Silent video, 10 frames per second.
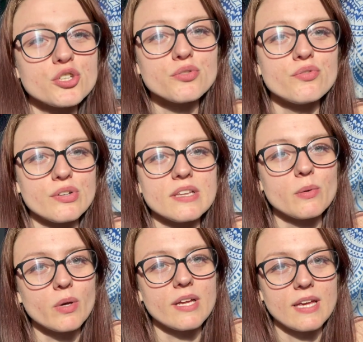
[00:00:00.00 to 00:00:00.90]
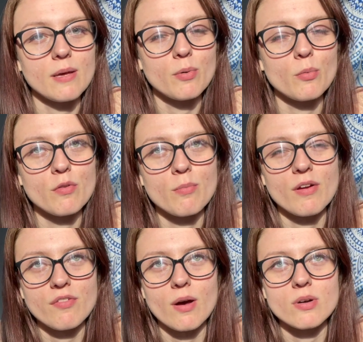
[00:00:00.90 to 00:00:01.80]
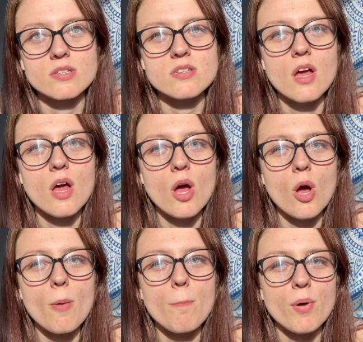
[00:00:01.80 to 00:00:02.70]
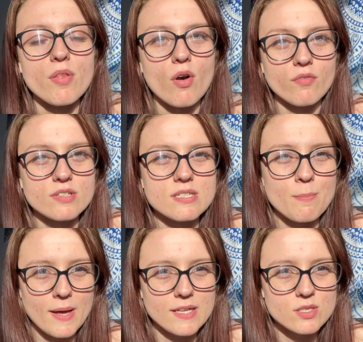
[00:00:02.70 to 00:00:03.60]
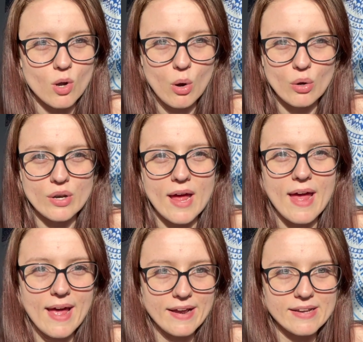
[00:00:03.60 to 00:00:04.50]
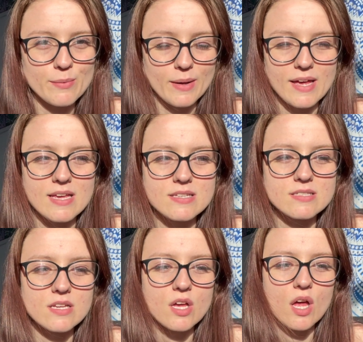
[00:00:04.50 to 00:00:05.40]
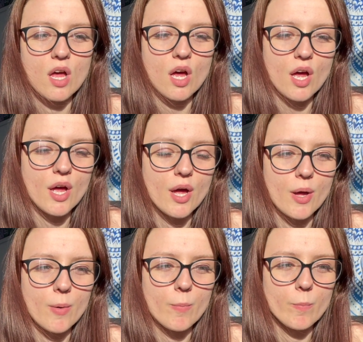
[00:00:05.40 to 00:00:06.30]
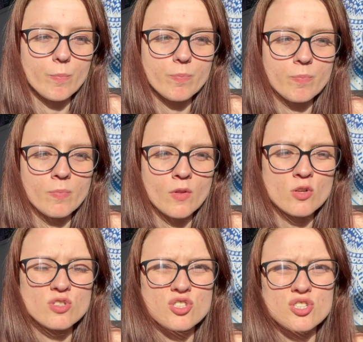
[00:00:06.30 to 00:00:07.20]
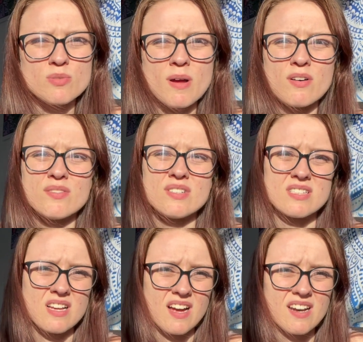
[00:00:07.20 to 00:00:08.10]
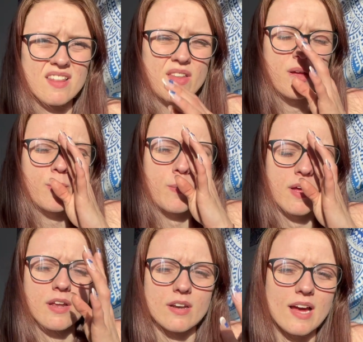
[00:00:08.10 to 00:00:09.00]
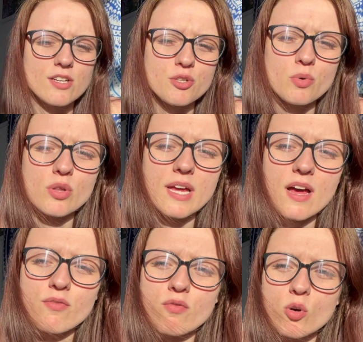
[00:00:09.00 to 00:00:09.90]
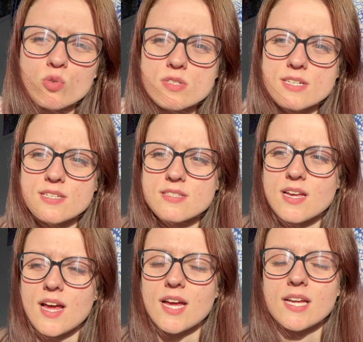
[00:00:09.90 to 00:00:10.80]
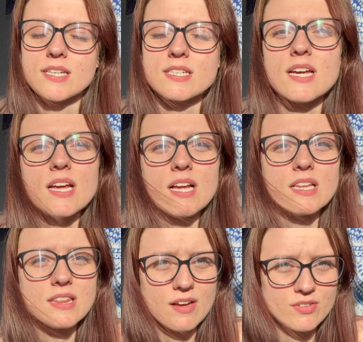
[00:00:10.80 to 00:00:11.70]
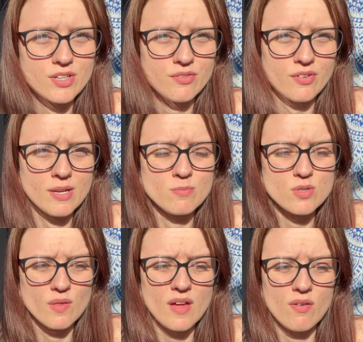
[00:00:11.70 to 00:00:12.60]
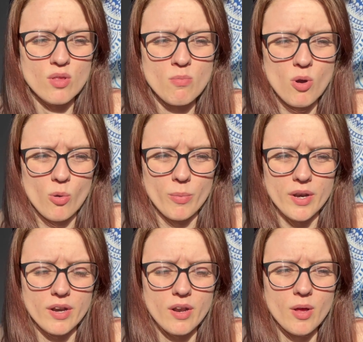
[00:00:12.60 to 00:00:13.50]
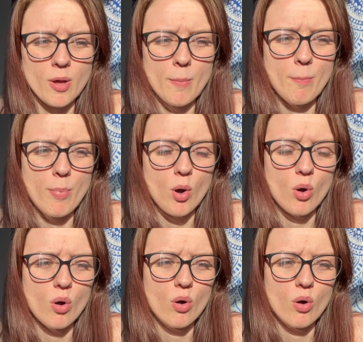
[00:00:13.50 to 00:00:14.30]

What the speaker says: really want to keep up with my flowers, but they're obviously made to order anyways. So it's just a matter of designing them, and I do only have roses and lavender frames on there at the moment, but